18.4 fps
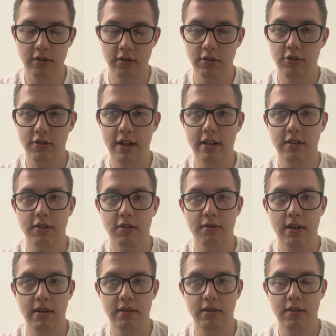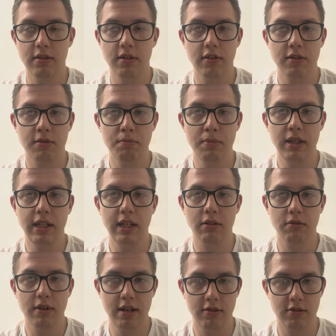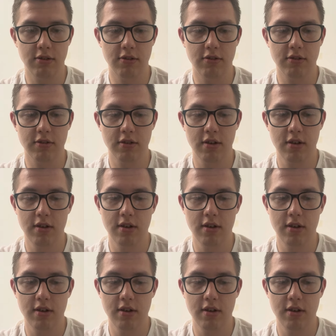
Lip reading: Trying to arrest the speeding racers.